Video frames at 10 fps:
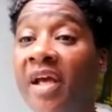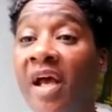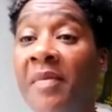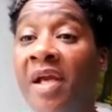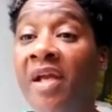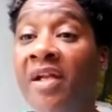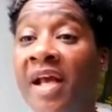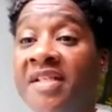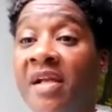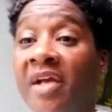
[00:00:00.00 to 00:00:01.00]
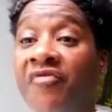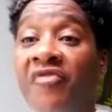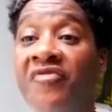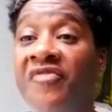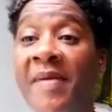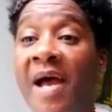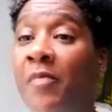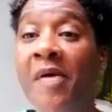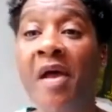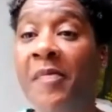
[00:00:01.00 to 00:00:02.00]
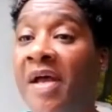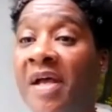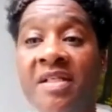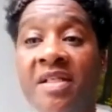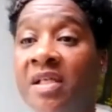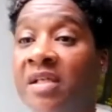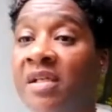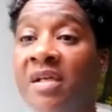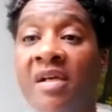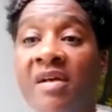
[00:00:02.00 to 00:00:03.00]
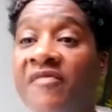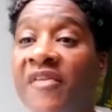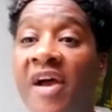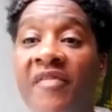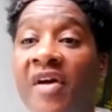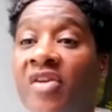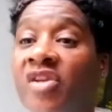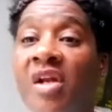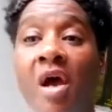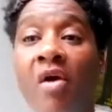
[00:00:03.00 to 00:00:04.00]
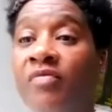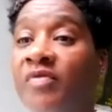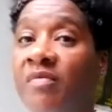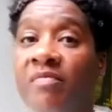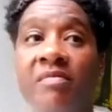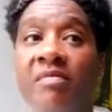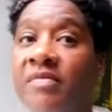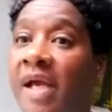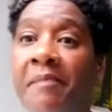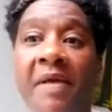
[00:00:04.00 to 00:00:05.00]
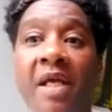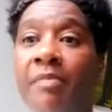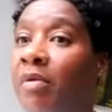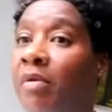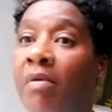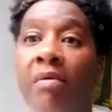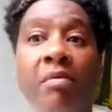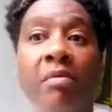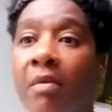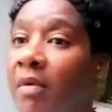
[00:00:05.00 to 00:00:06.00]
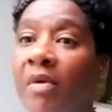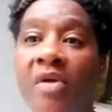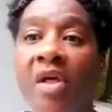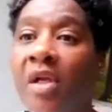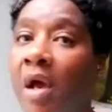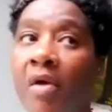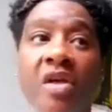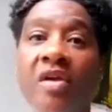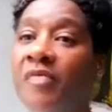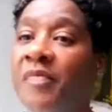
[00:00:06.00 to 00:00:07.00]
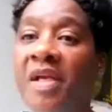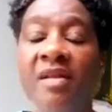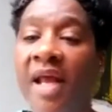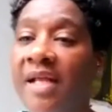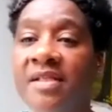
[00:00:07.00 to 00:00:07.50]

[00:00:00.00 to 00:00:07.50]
I mean, that's like £50 per person, 500, you know, 10 people, you know, you could be,